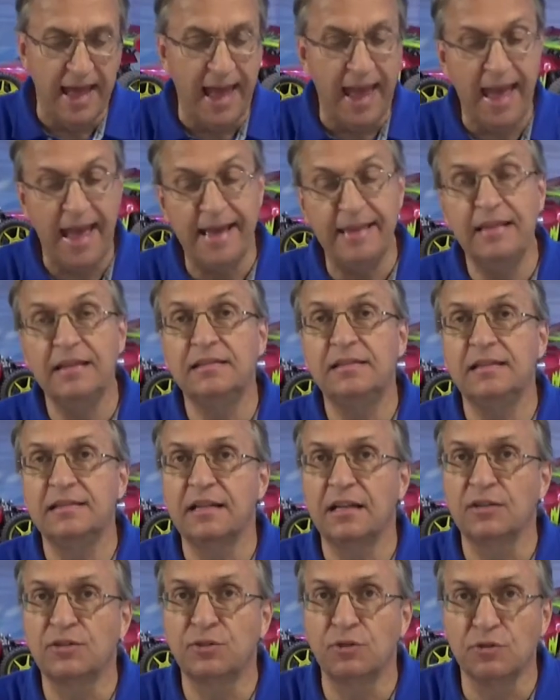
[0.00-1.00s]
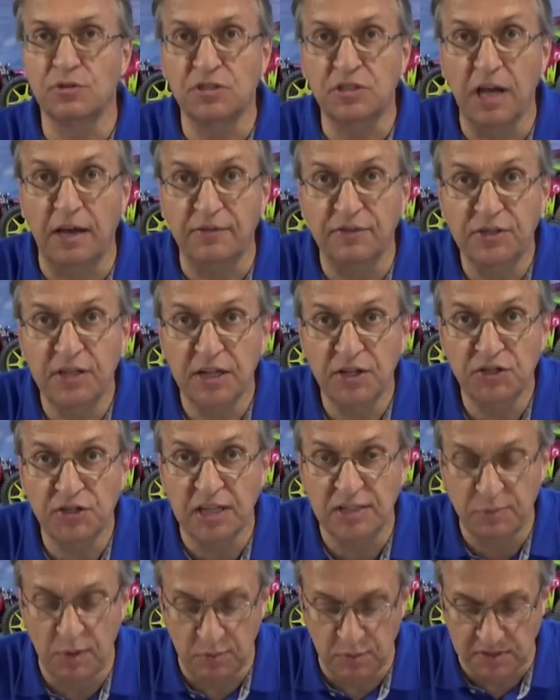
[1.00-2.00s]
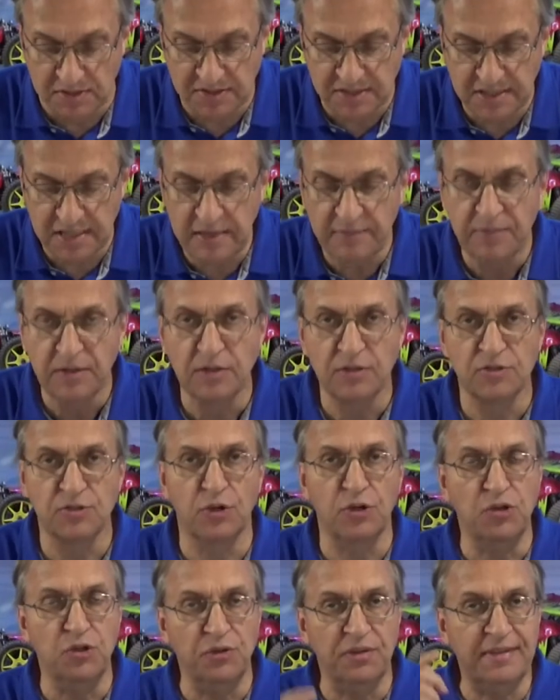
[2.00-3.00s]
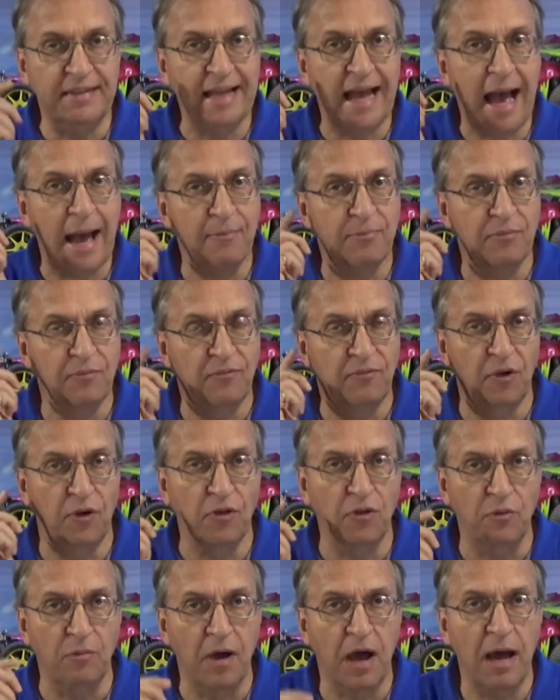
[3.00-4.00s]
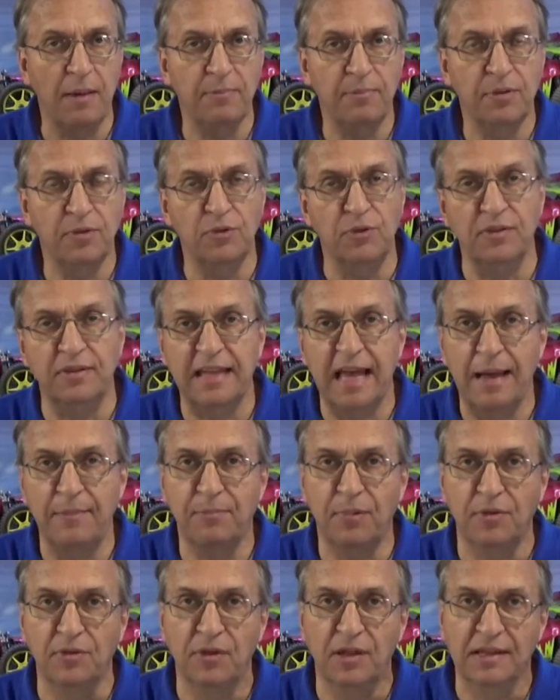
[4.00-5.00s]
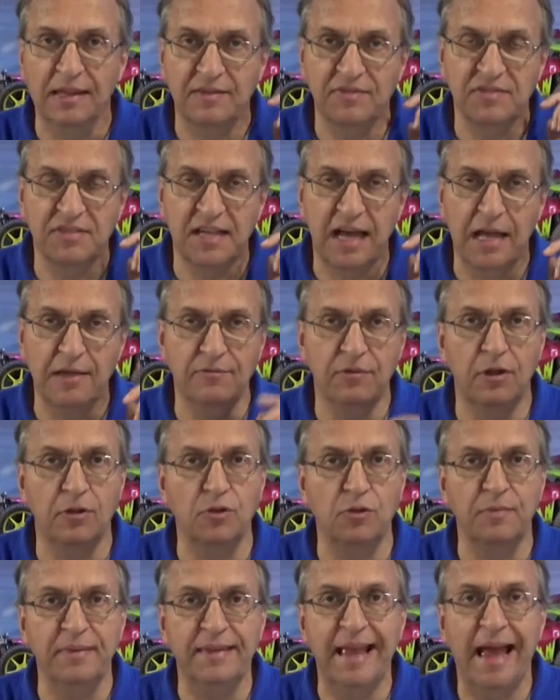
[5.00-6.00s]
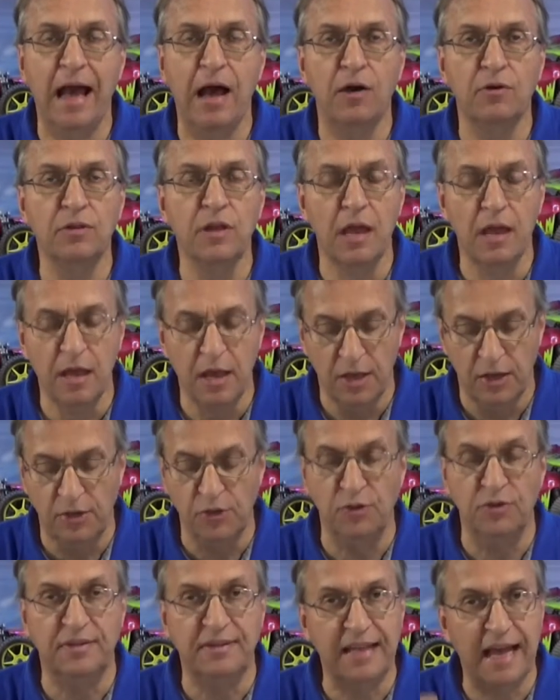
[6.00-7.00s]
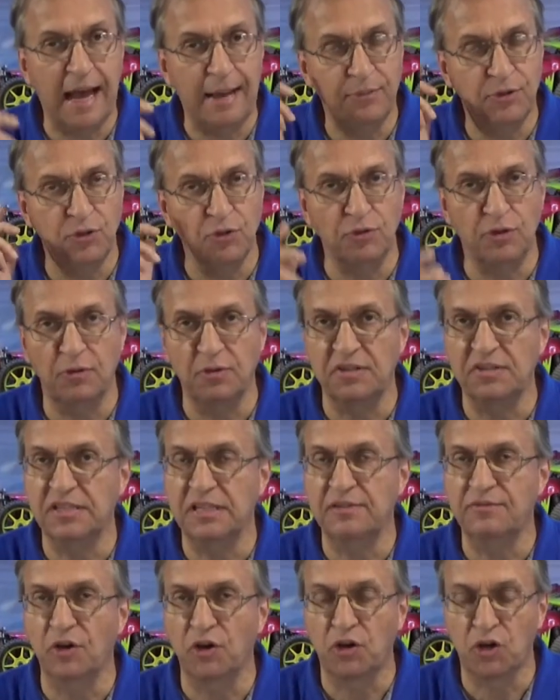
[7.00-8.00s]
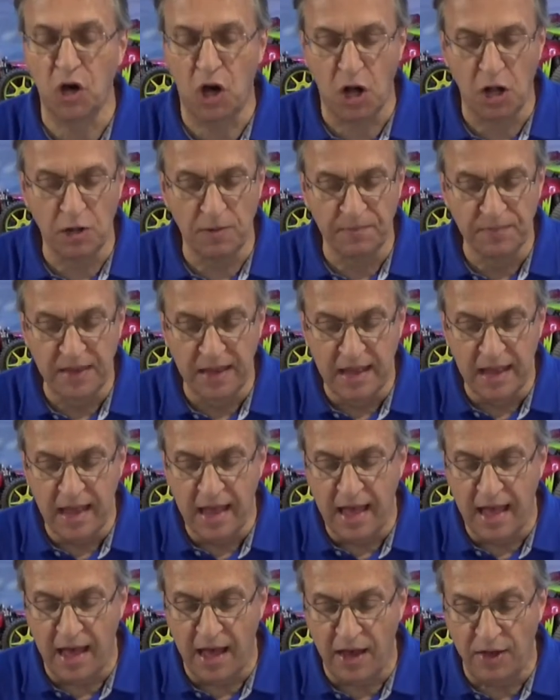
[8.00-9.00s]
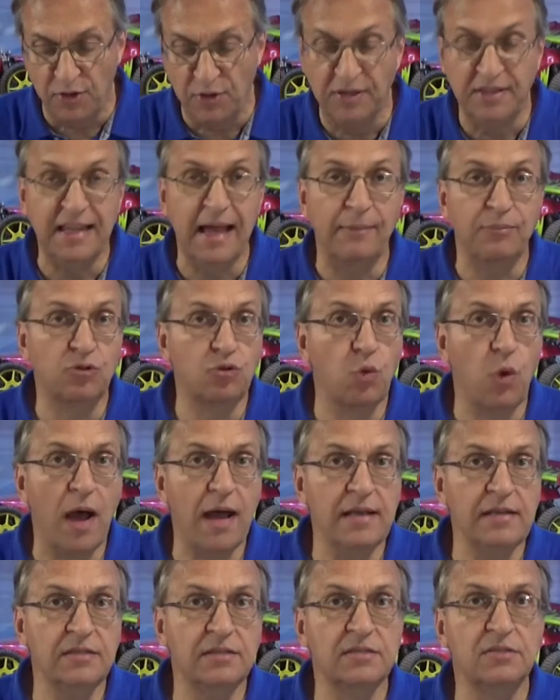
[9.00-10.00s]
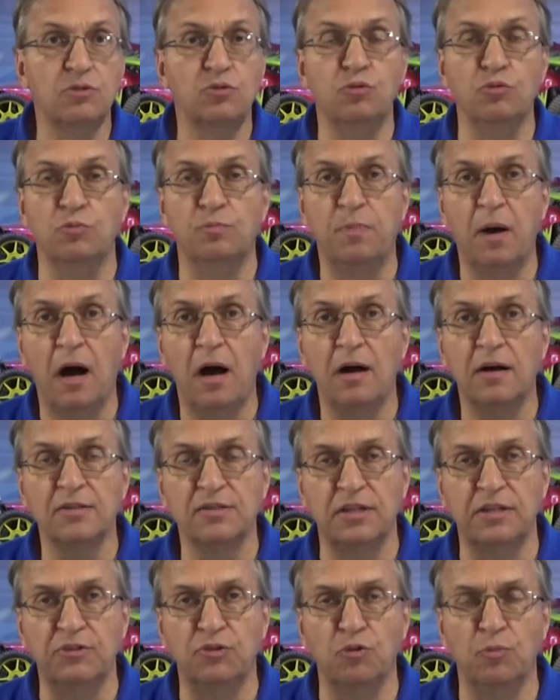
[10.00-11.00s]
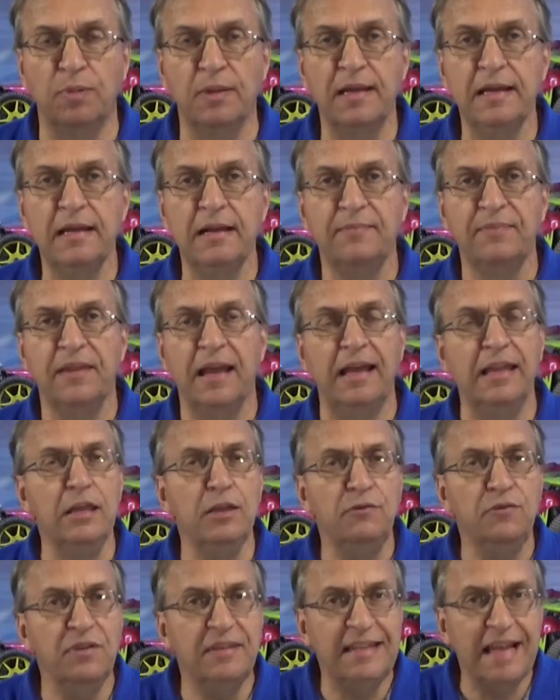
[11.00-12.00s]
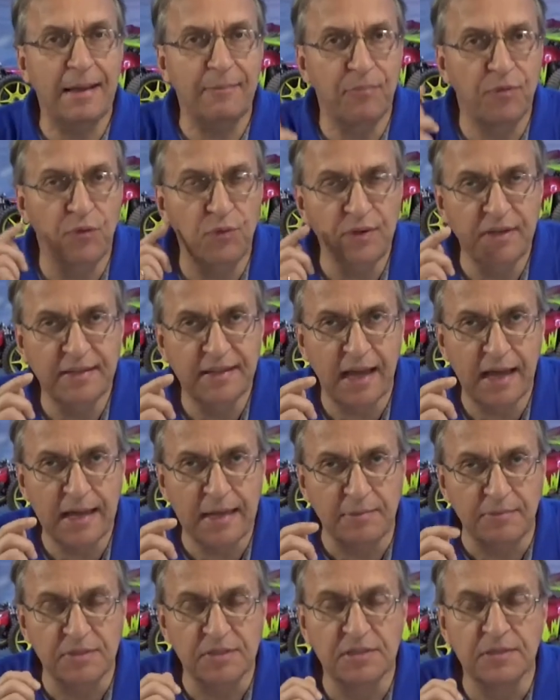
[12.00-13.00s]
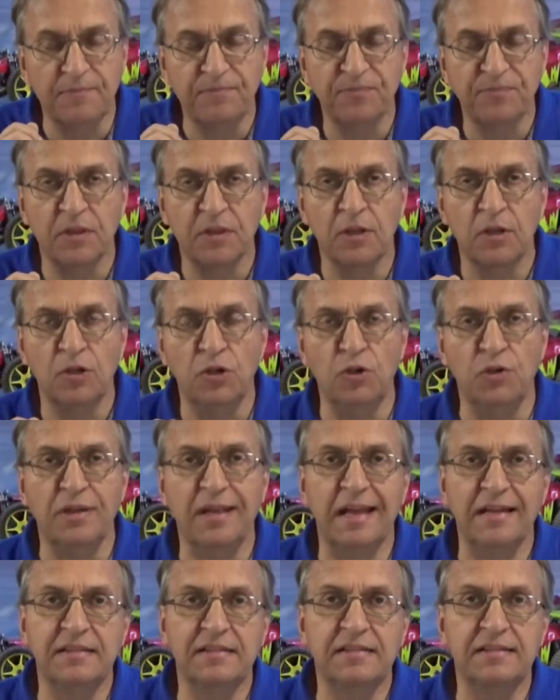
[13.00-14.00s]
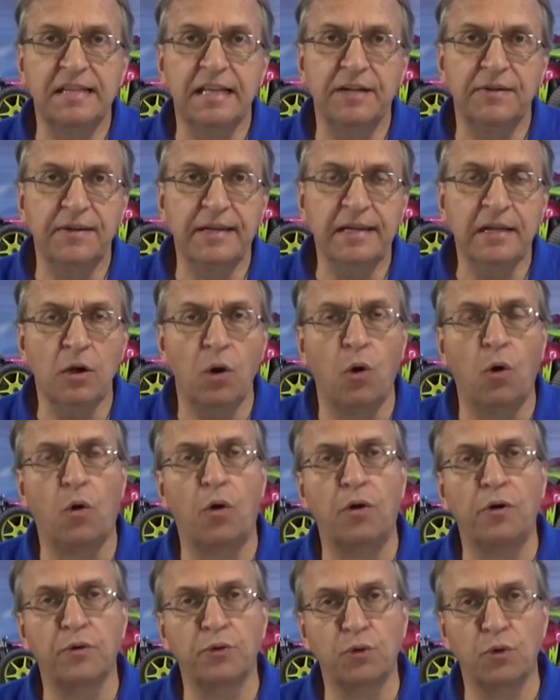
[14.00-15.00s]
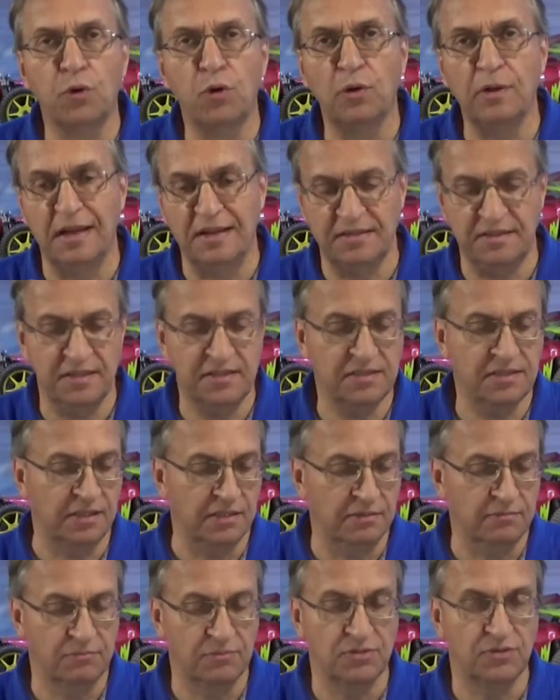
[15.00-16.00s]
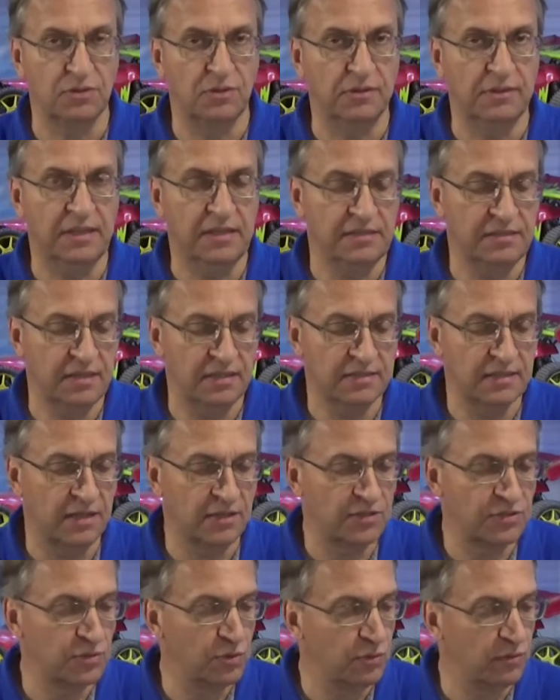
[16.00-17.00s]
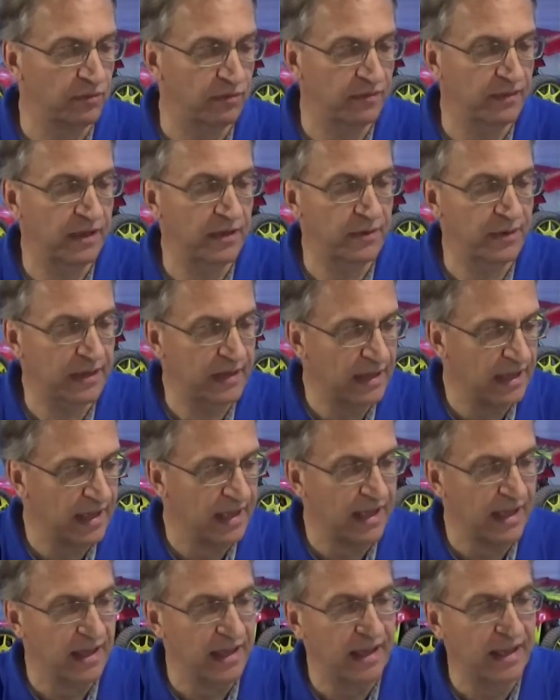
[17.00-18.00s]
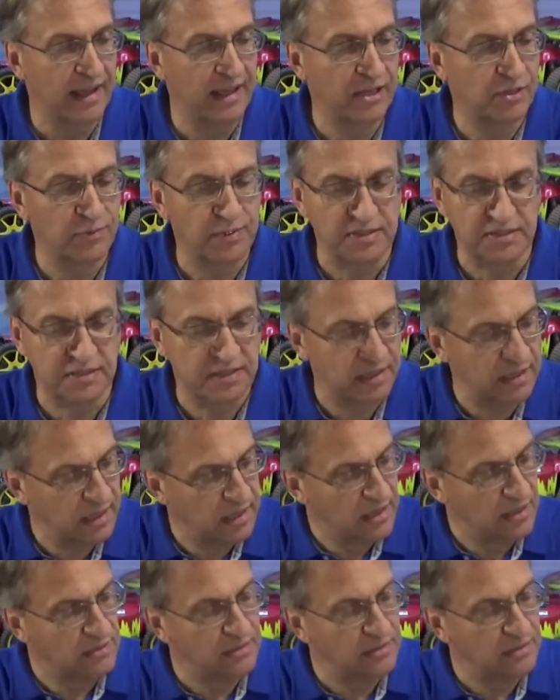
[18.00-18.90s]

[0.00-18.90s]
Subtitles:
And this is also soft touch, as we will see. So you tap volume up, you tap on the left side volume down, you tap to receive a call, you tap twice to pause and to play. And if you tap 3 times, you get Siri or Google Assistant. So this is also very interesting.